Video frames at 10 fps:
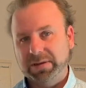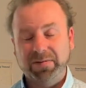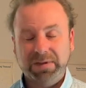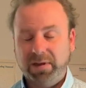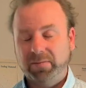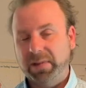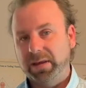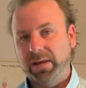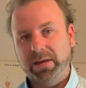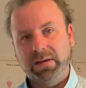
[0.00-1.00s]
Also with
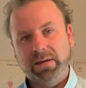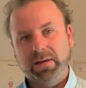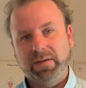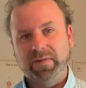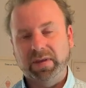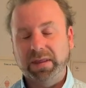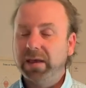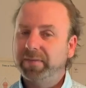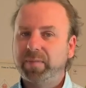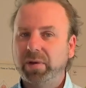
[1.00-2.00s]
if you
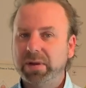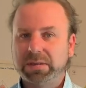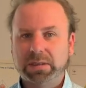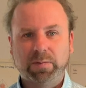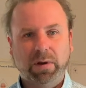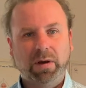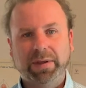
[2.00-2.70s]
think of a person as well,